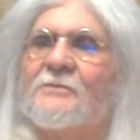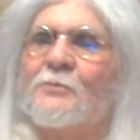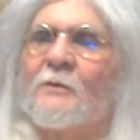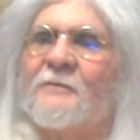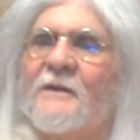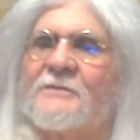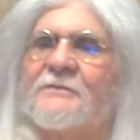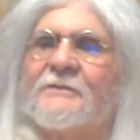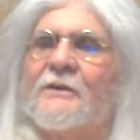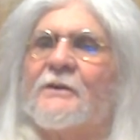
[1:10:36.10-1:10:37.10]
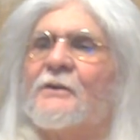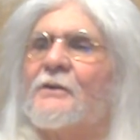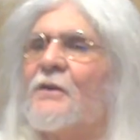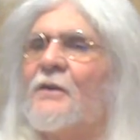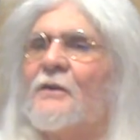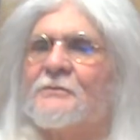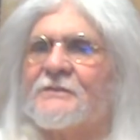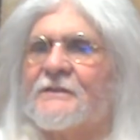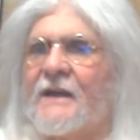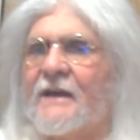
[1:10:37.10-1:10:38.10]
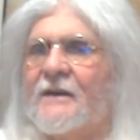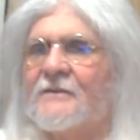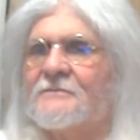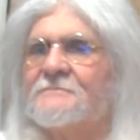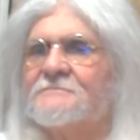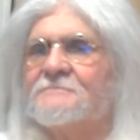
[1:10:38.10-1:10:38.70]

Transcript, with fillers: We're fixing to close it down.